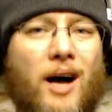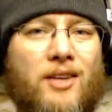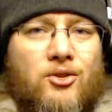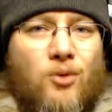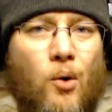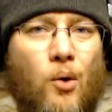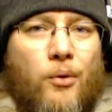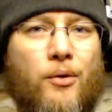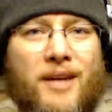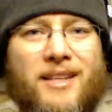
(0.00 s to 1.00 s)
the whole
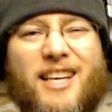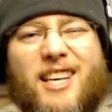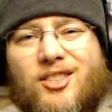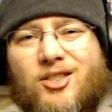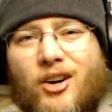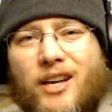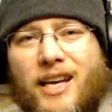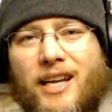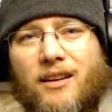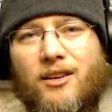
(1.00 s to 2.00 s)
thing. The kids started getting
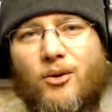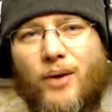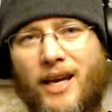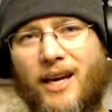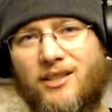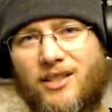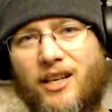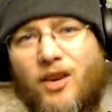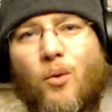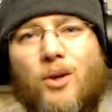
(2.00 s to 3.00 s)
a little antsy, and it
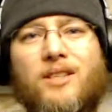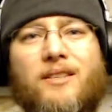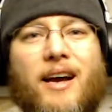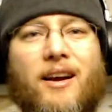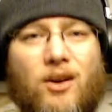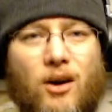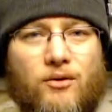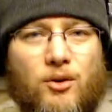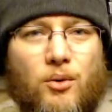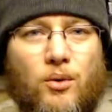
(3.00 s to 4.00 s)
wasn't that
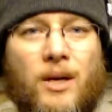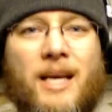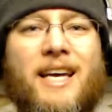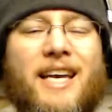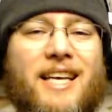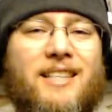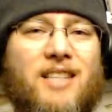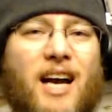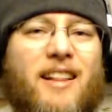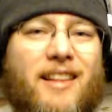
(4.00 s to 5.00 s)
comfortable
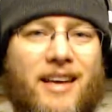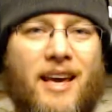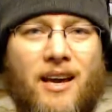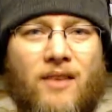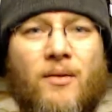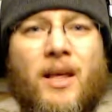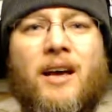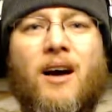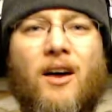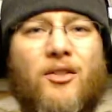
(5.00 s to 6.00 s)
inside of the cave.
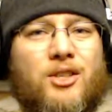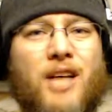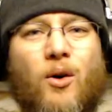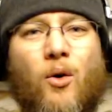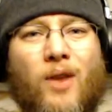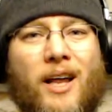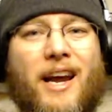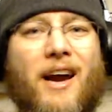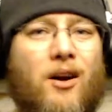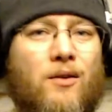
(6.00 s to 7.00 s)
There's not a whole lot of
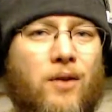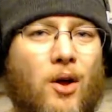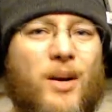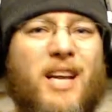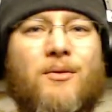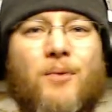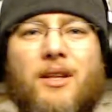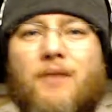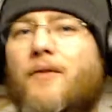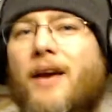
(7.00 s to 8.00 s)
airflow, and even with the
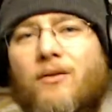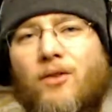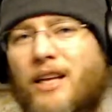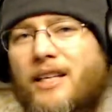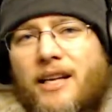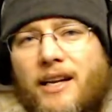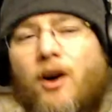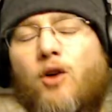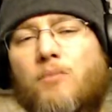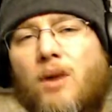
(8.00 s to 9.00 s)
fan, really didn't help
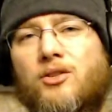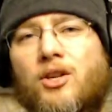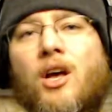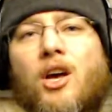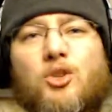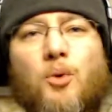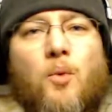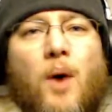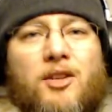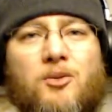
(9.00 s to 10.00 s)
much. So we
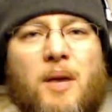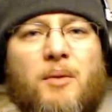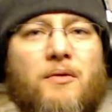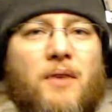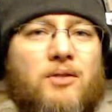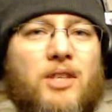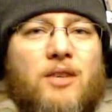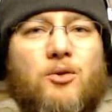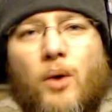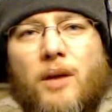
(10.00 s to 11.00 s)
watched maybe
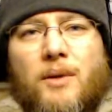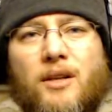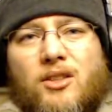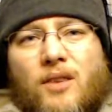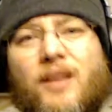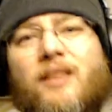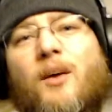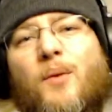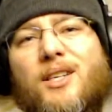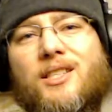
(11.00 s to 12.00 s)
15-20 minutes of it, and then
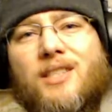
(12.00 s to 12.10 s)
we decided